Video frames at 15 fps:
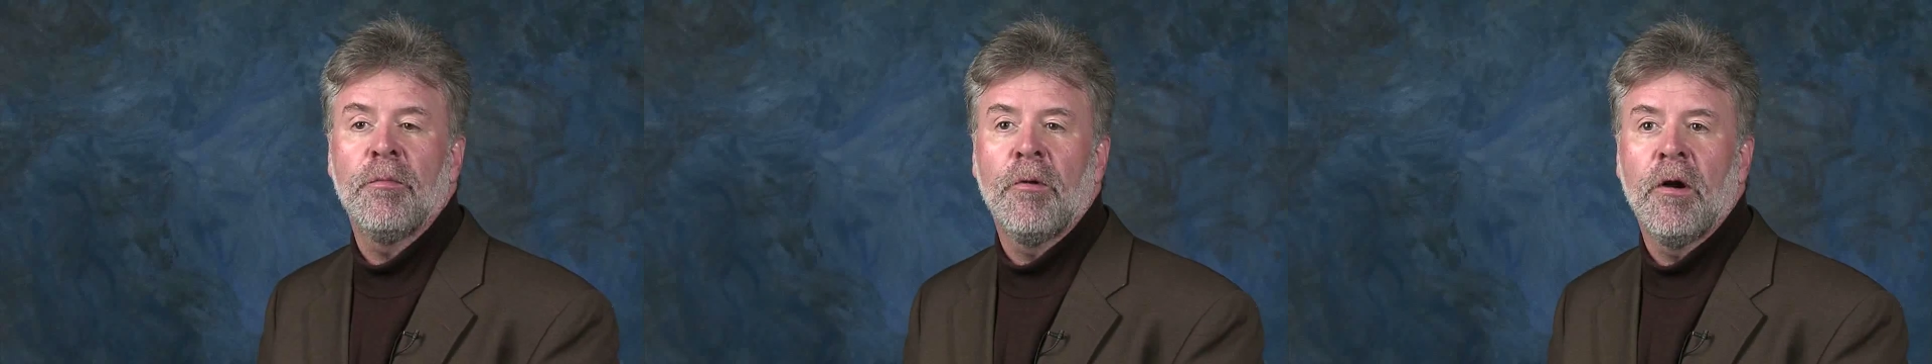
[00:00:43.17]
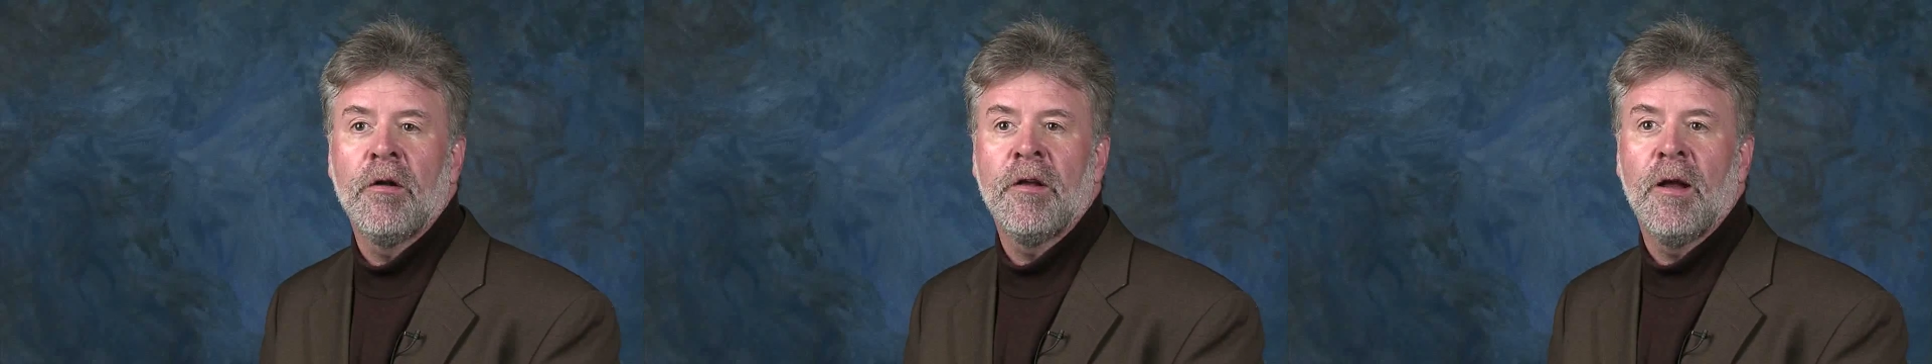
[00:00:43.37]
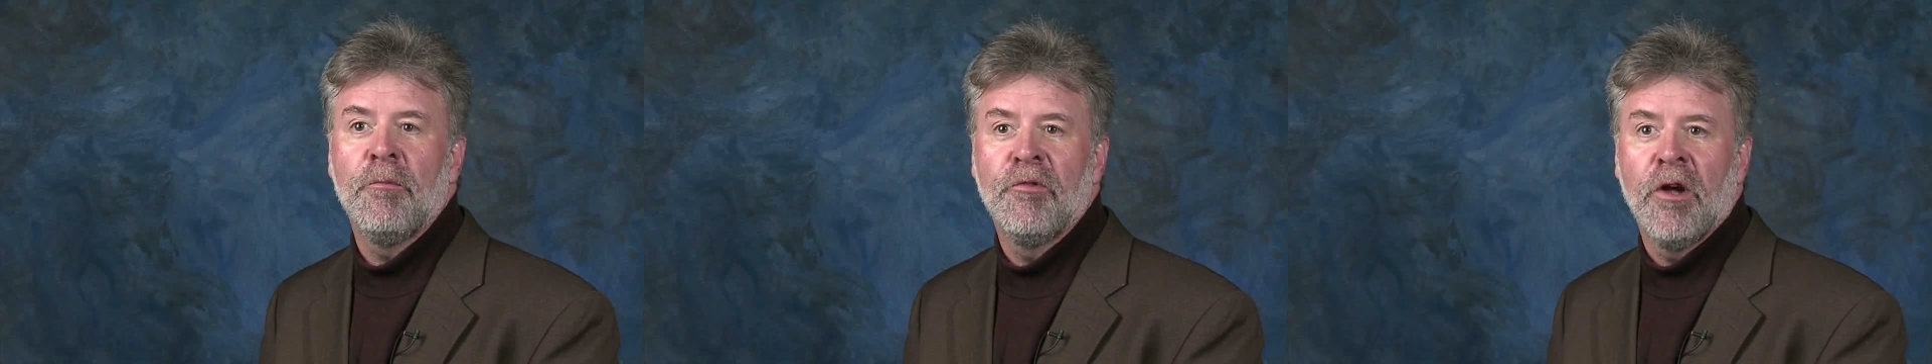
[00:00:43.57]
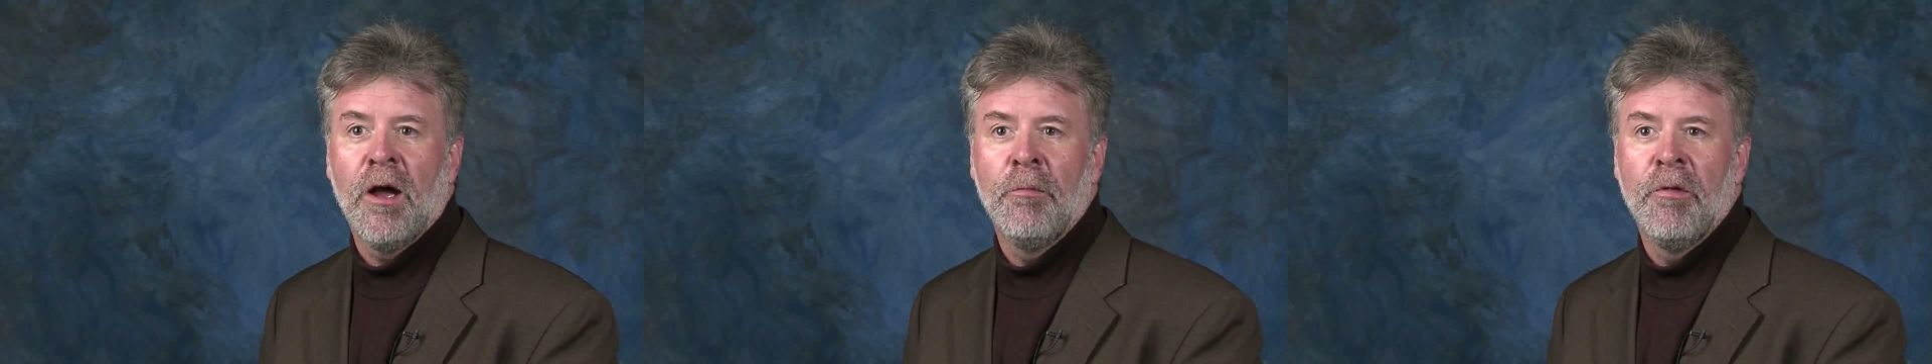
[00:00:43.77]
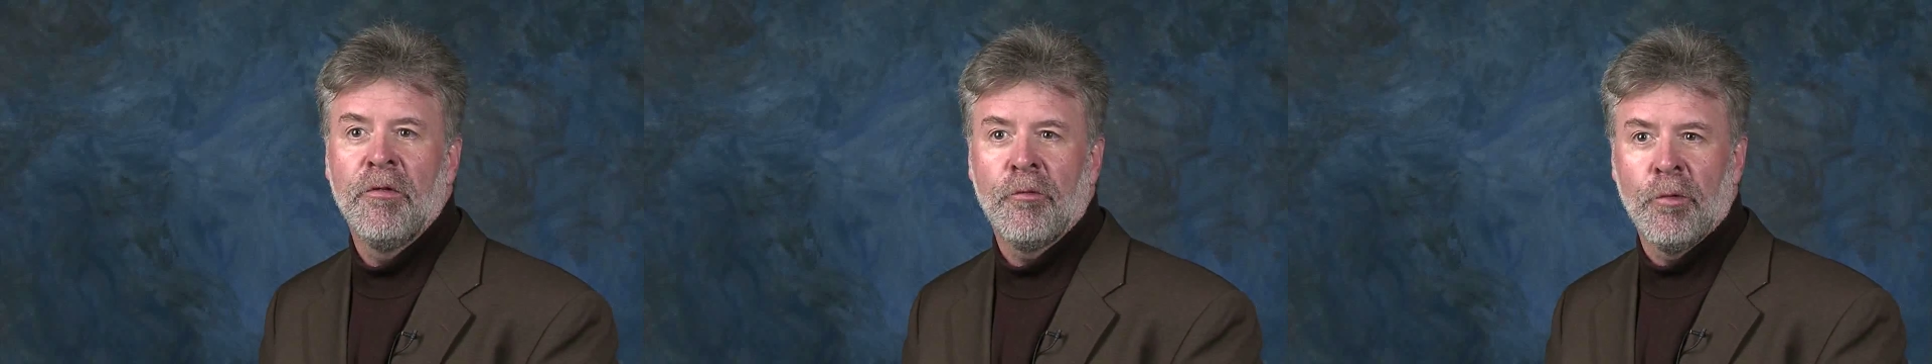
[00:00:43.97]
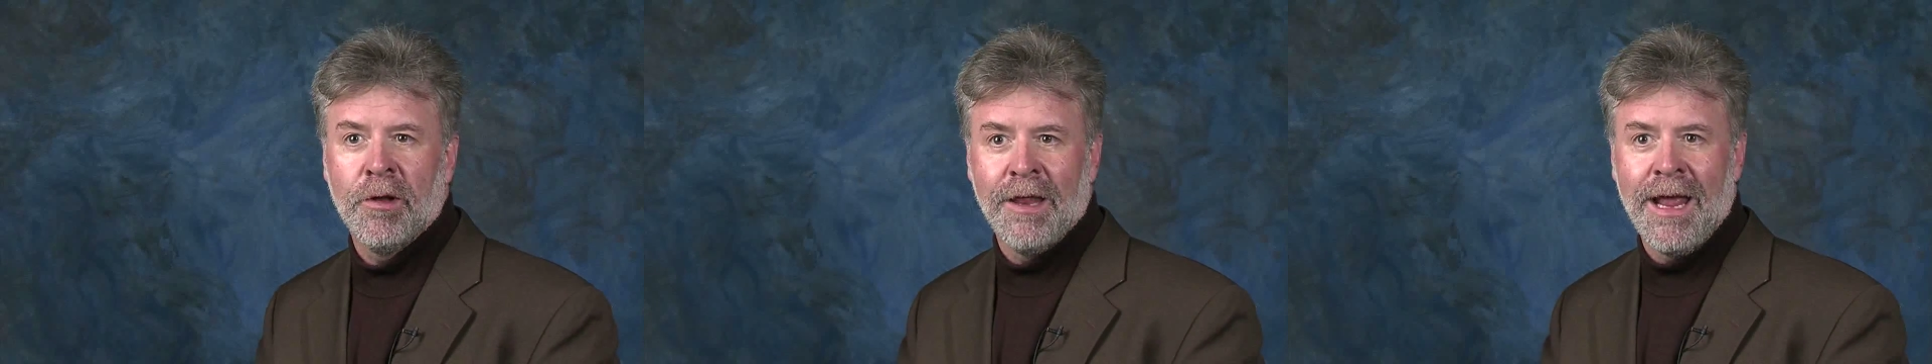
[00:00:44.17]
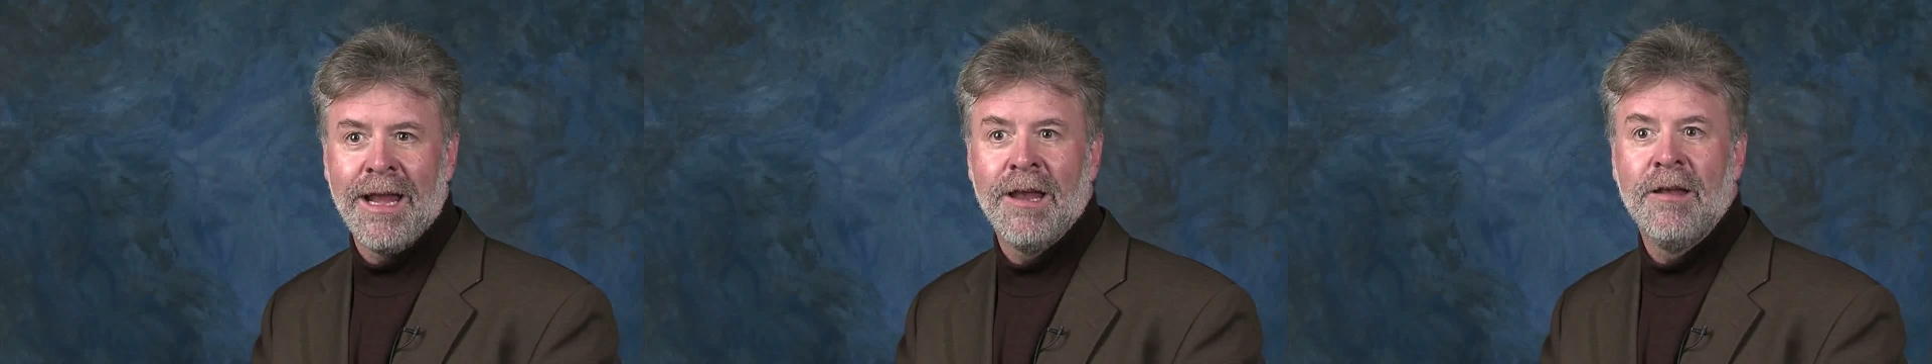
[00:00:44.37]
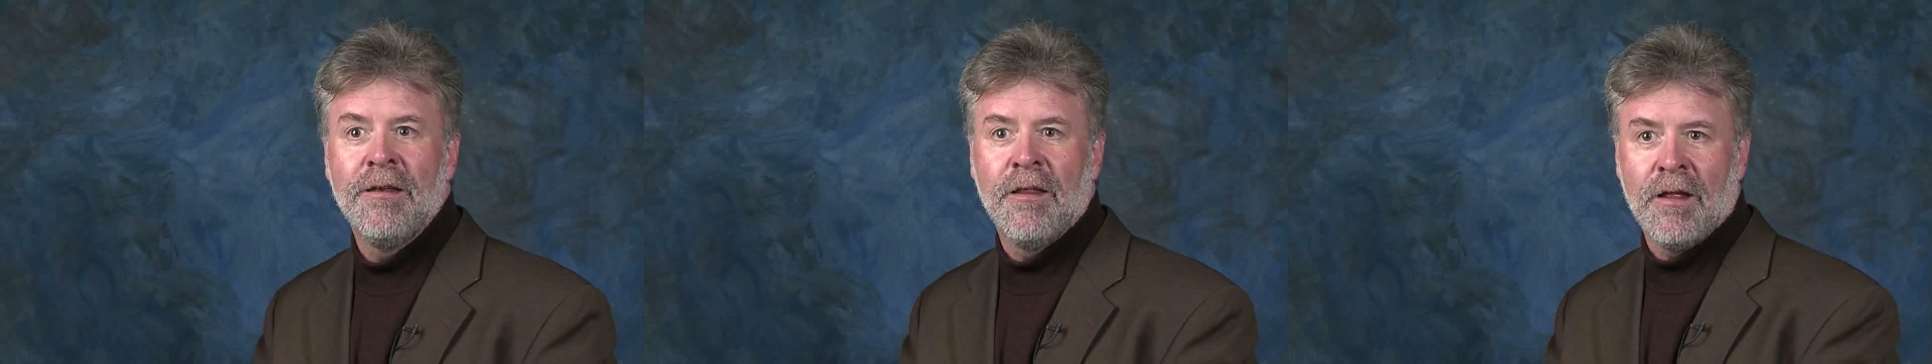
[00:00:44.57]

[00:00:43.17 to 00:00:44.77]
a part time job that's related